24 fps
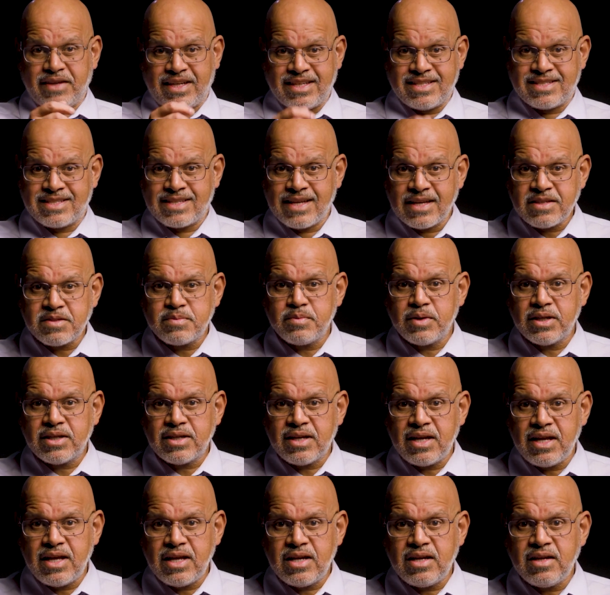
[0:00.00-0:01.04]
assessment
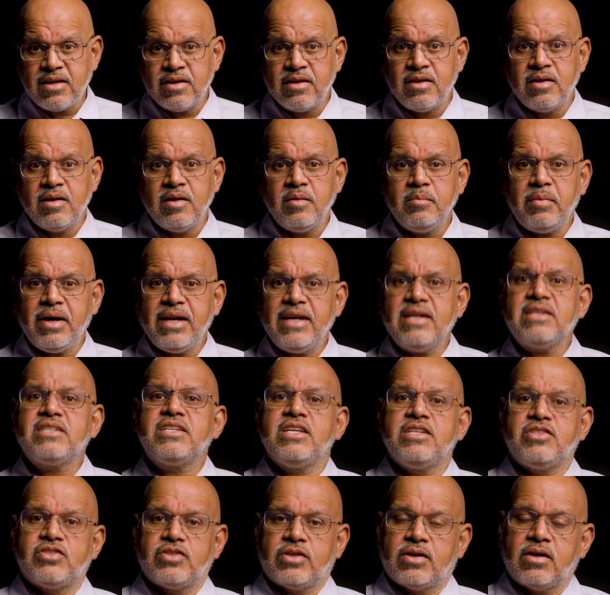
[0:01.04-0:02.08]
need by a
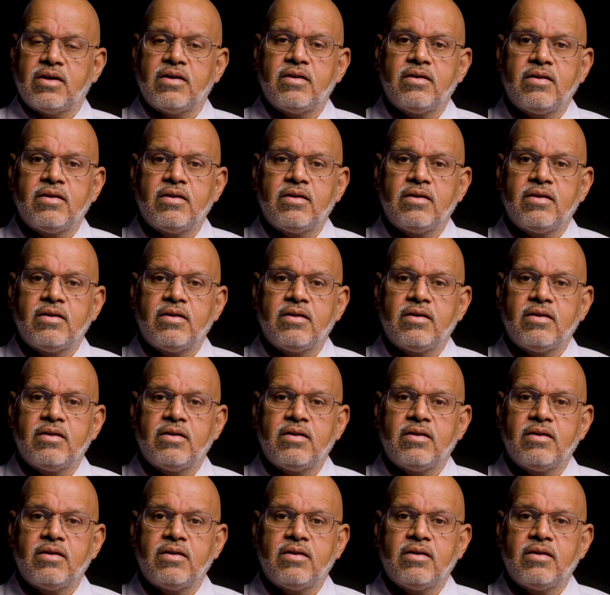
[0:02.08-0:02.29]
teacher,